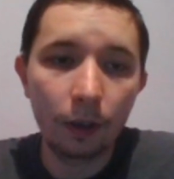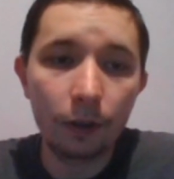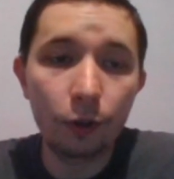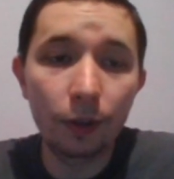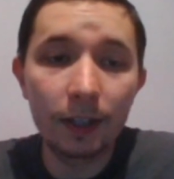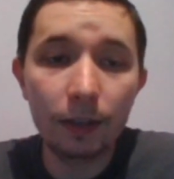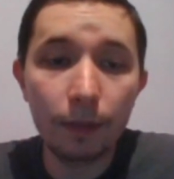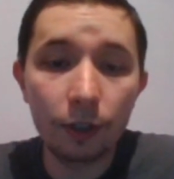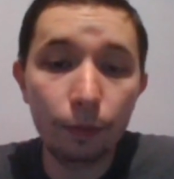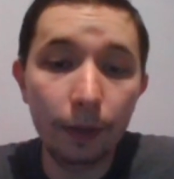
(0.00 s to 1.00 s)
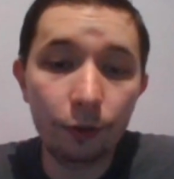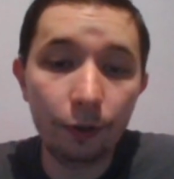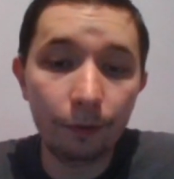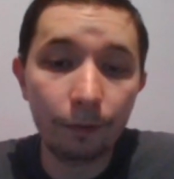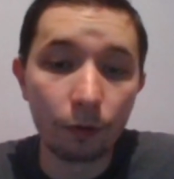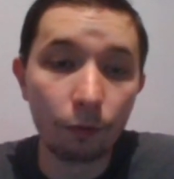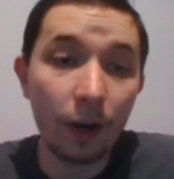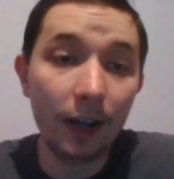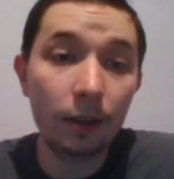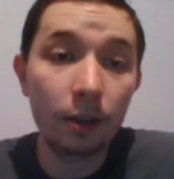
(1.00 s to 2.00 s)
So it is much better for
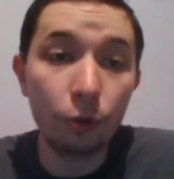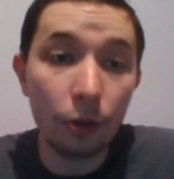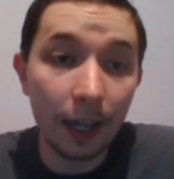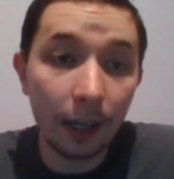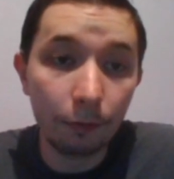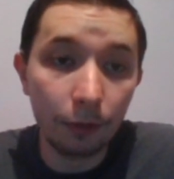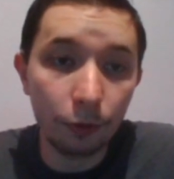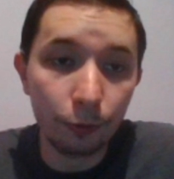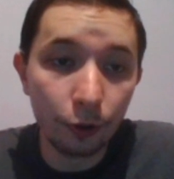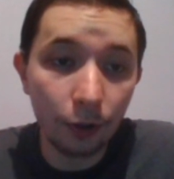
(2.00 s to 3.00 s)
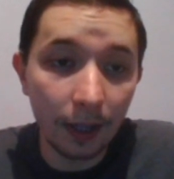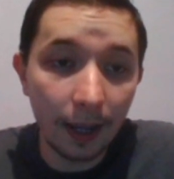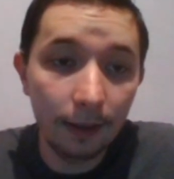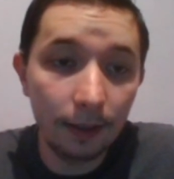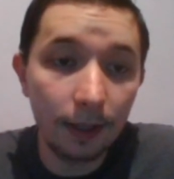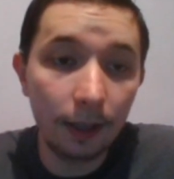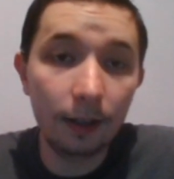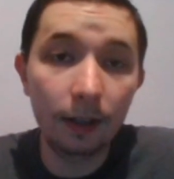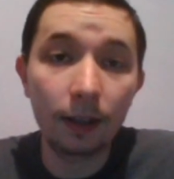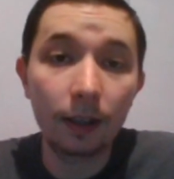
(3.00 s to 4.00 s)
white to take with the rook, and
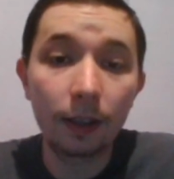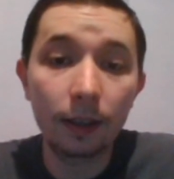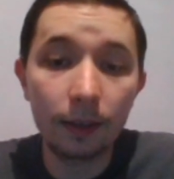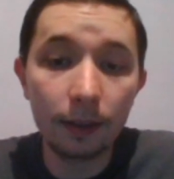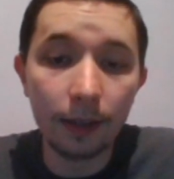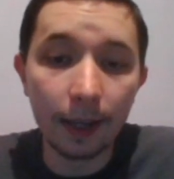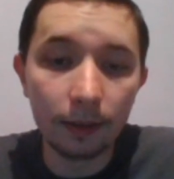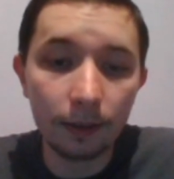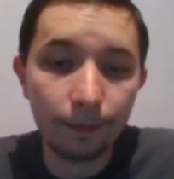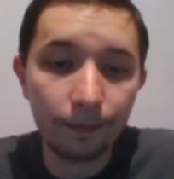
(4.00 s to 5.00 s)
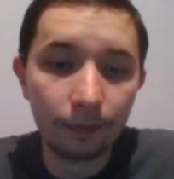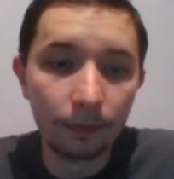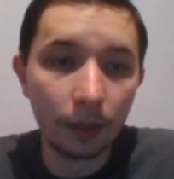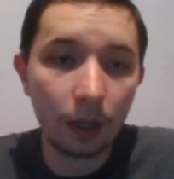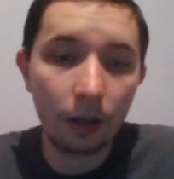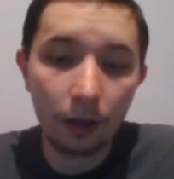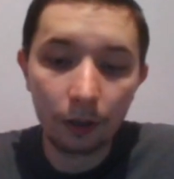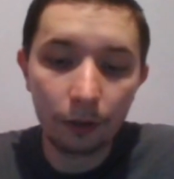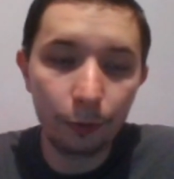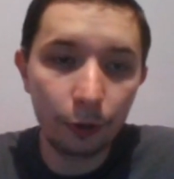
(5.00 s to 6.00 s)
Giri did that.
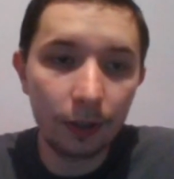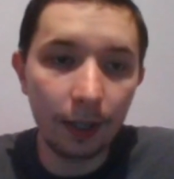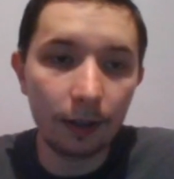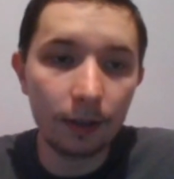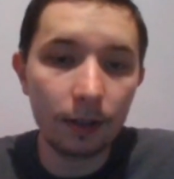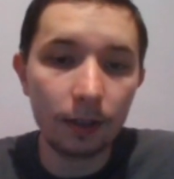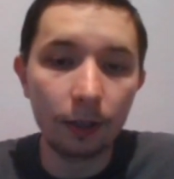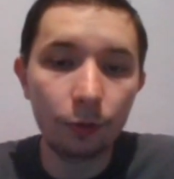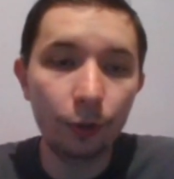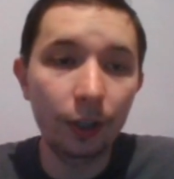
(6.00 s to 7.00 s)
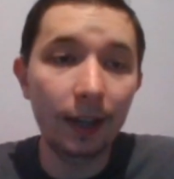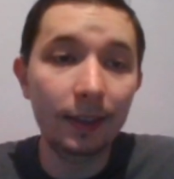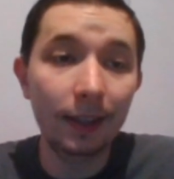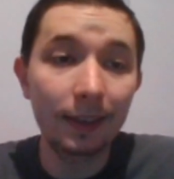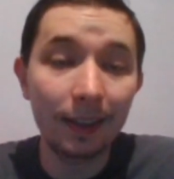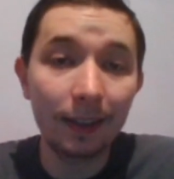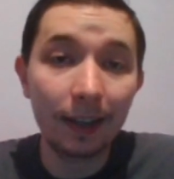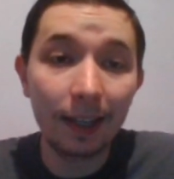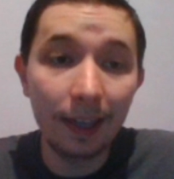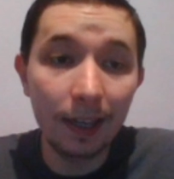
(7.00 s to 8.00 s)
Rook takes c3, and then
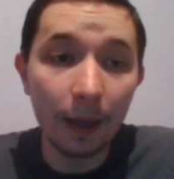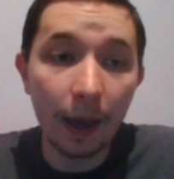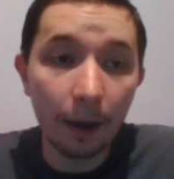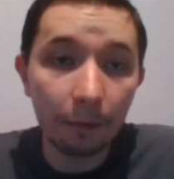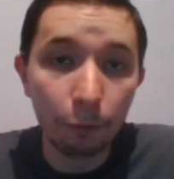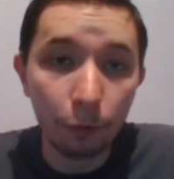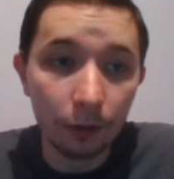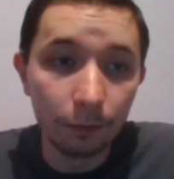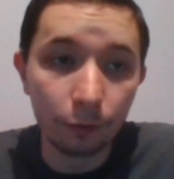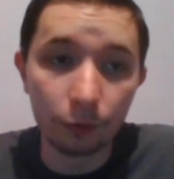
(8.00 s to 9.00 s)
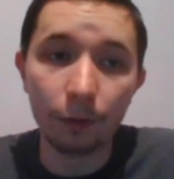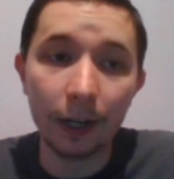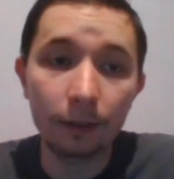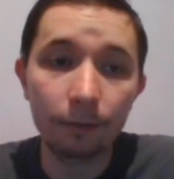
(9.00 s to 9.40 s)
king f1 for white.